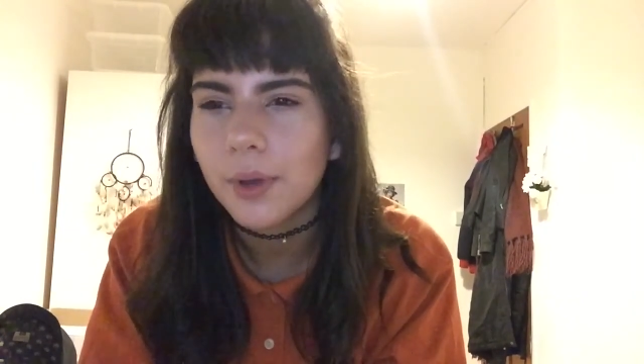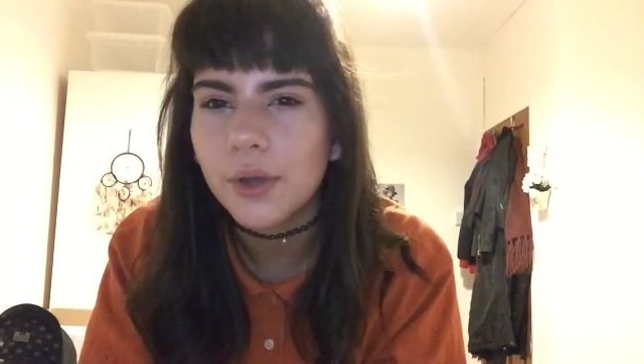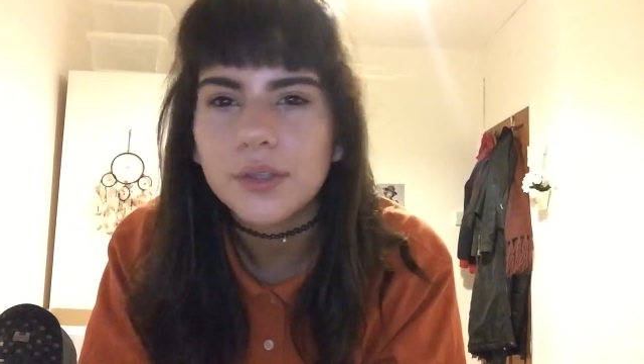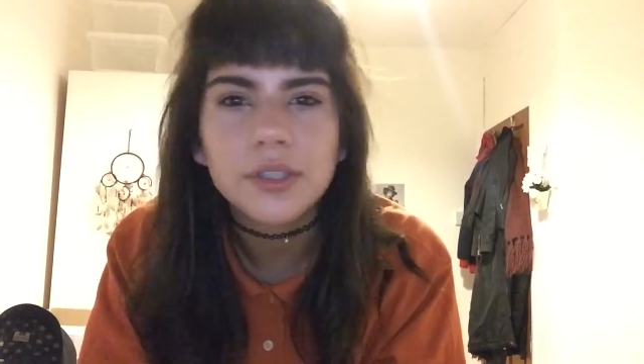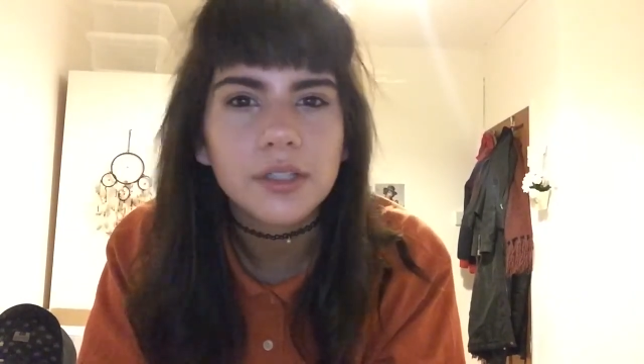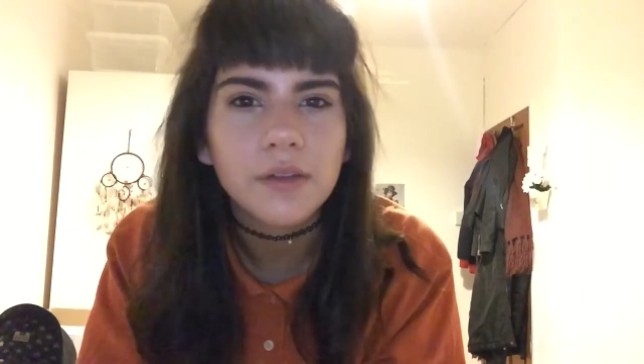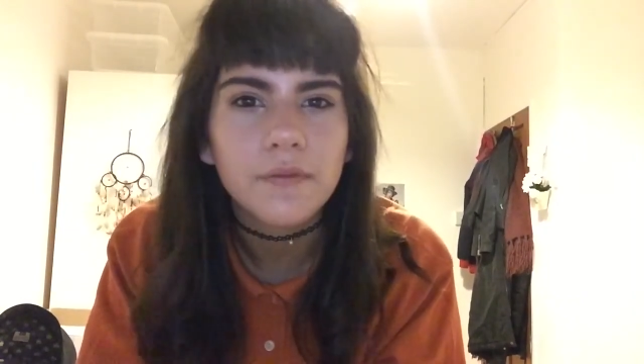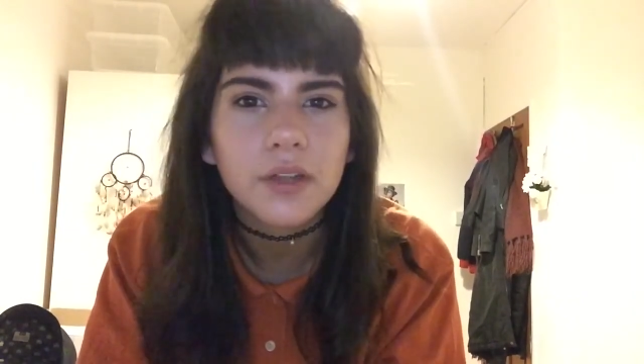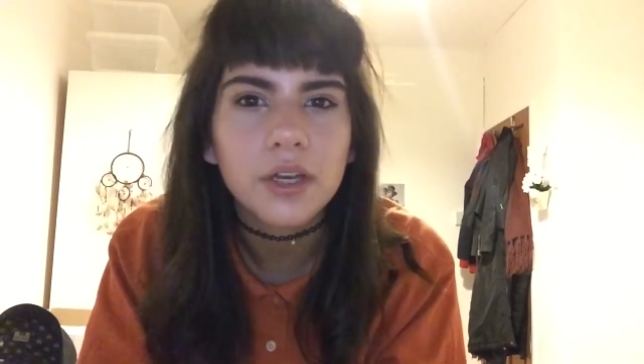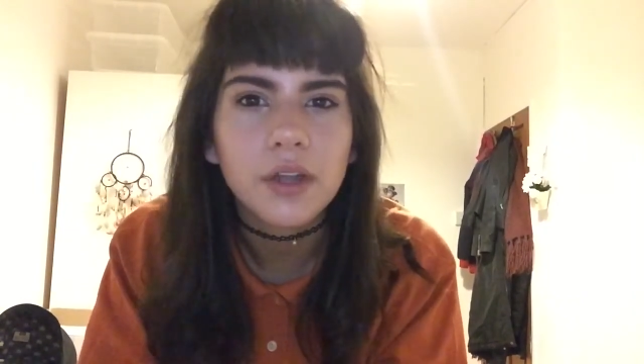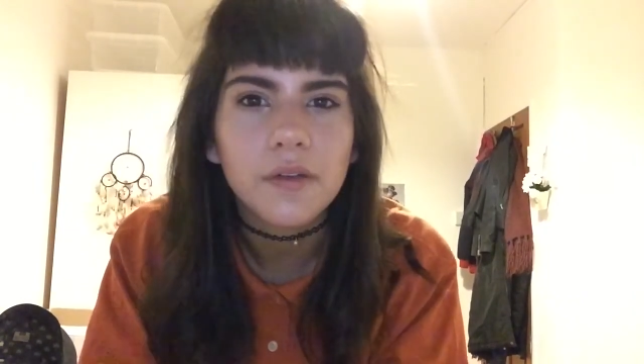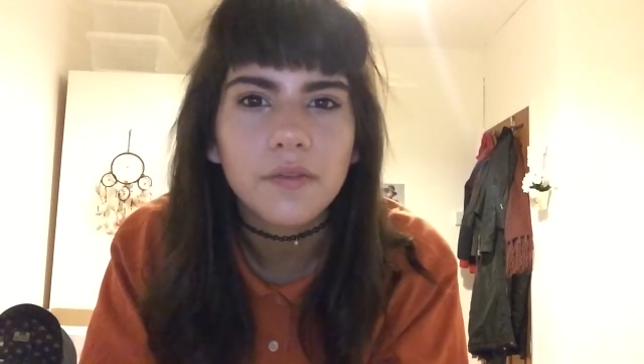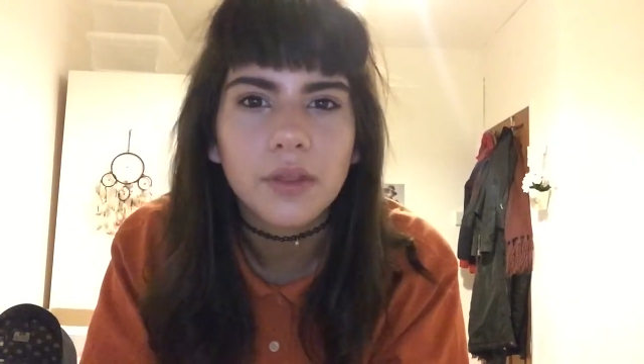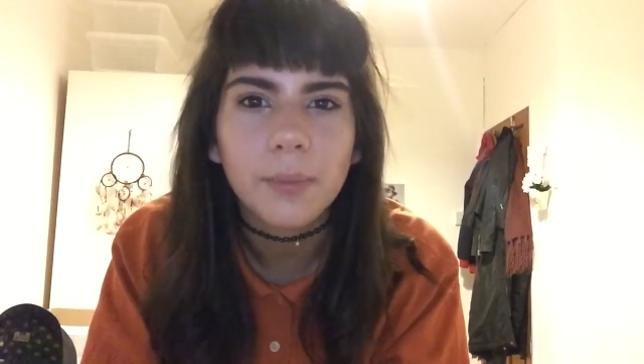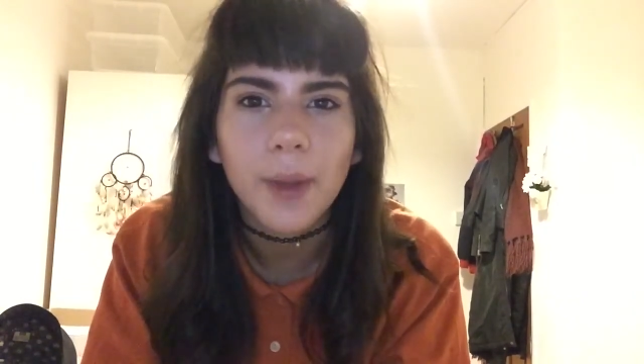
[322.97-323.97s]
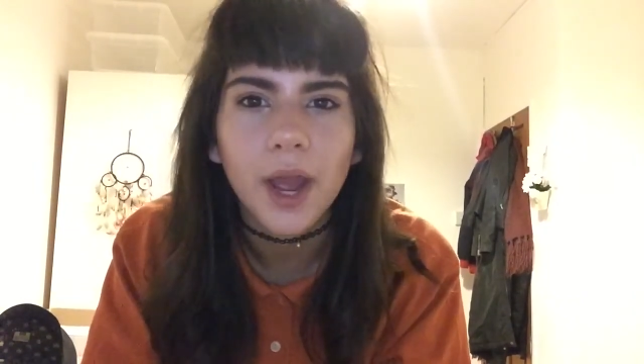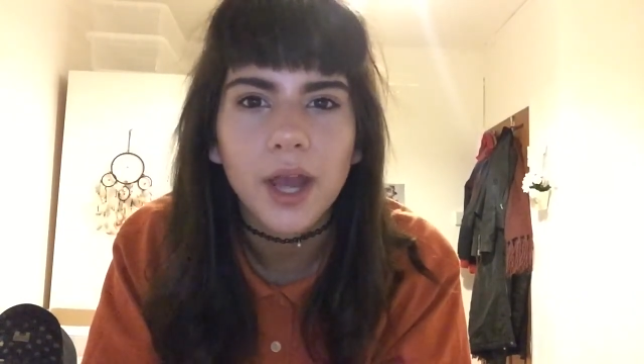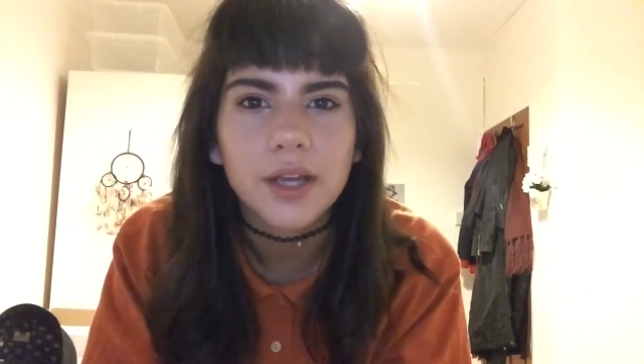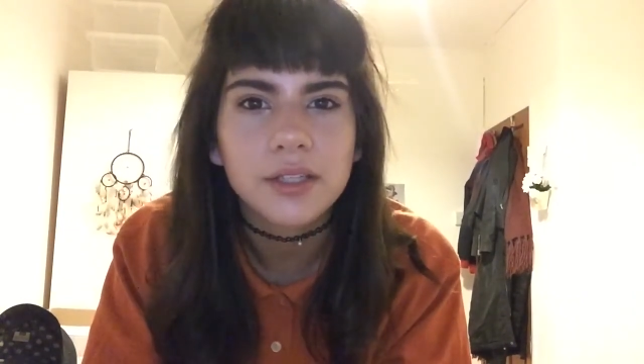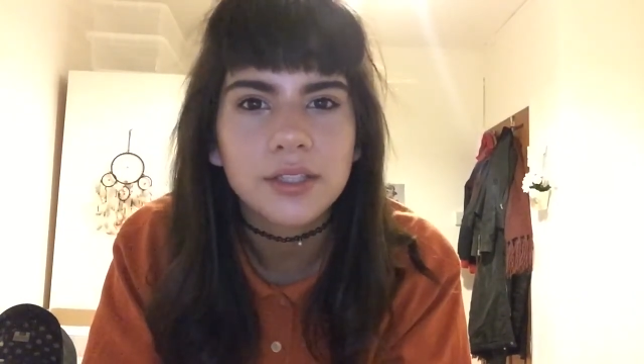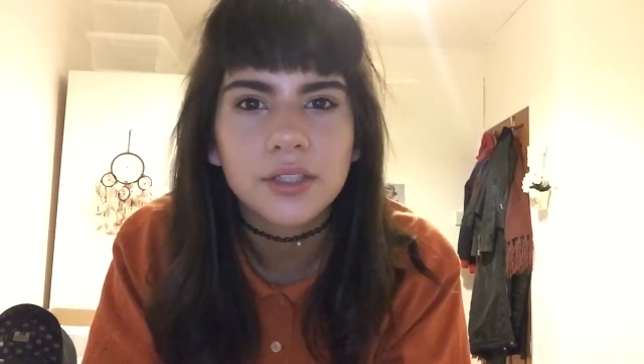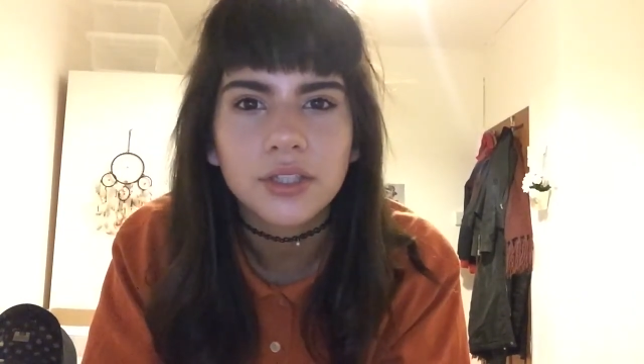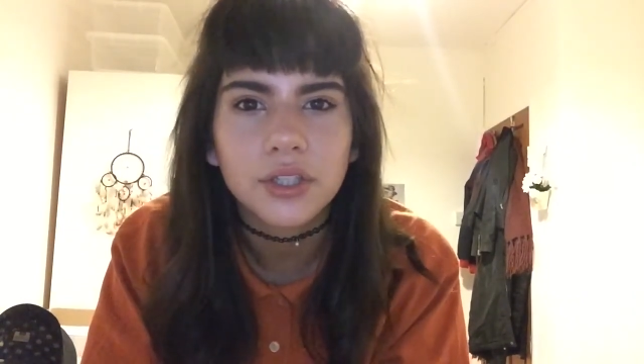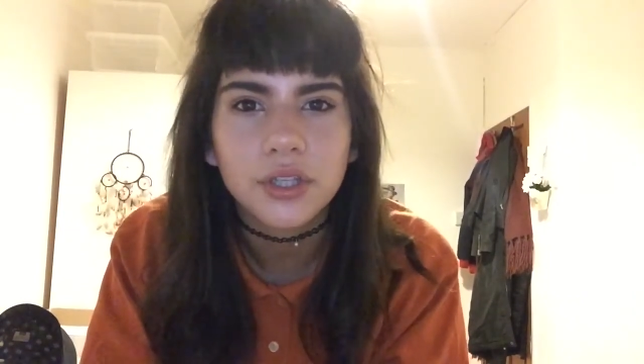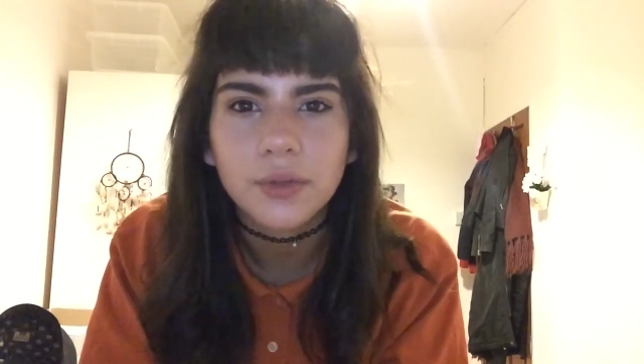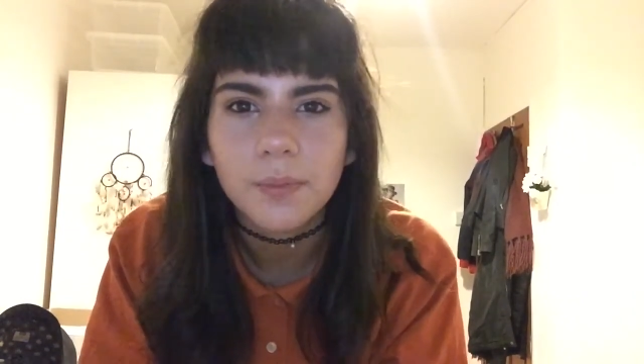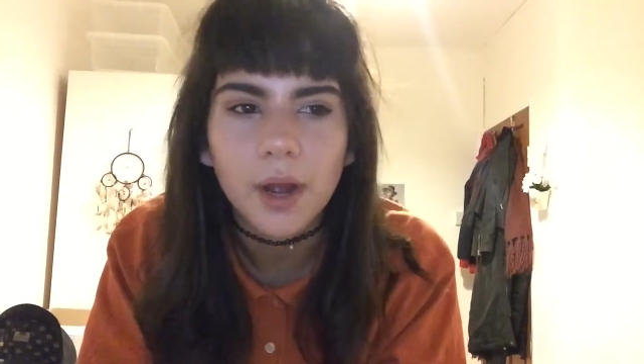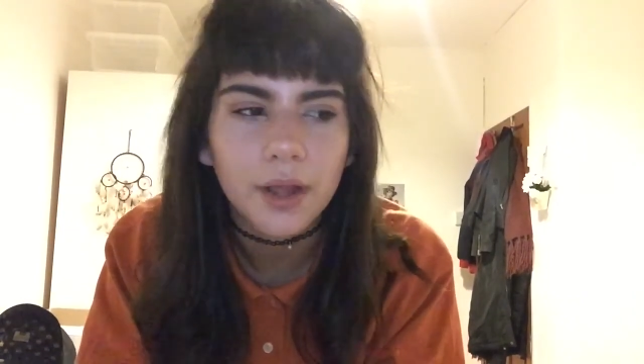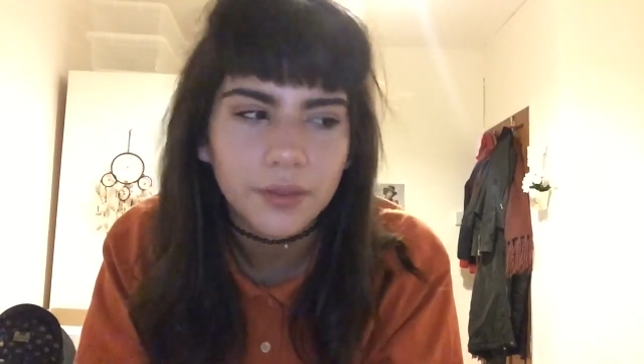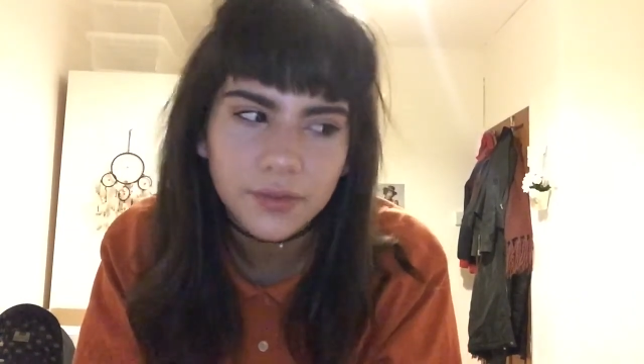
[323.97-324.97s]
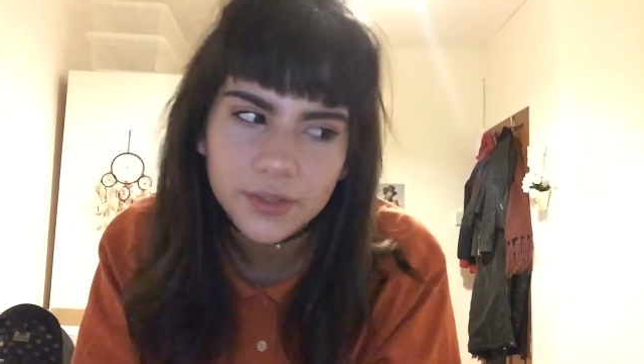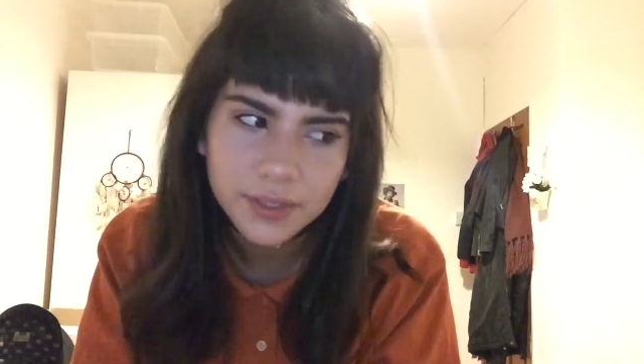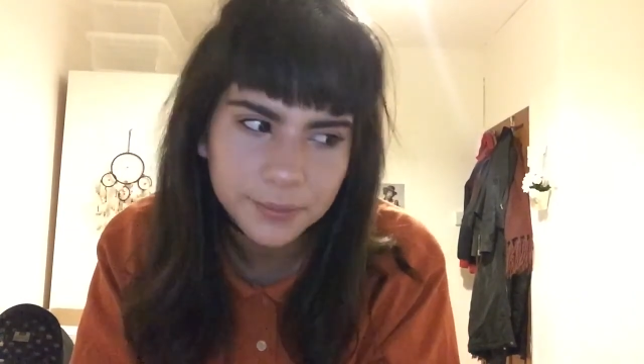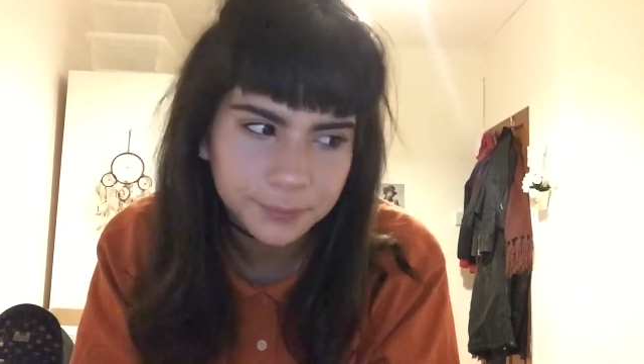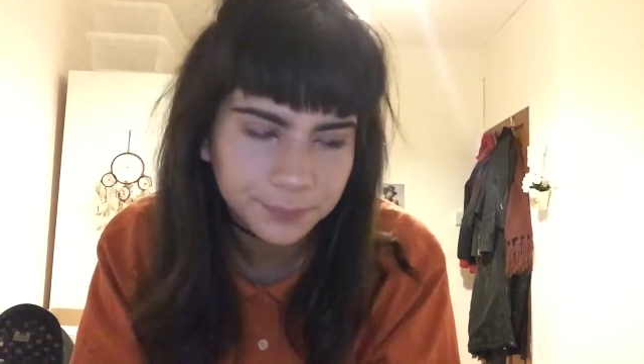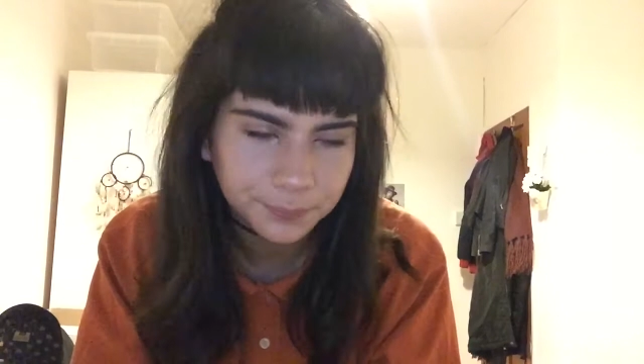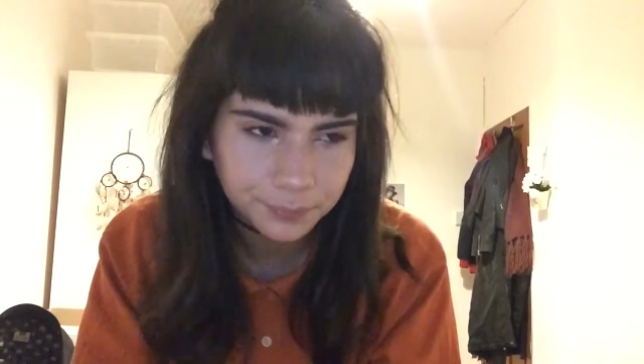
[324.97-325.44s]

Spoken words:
posted a video for the past 2 months.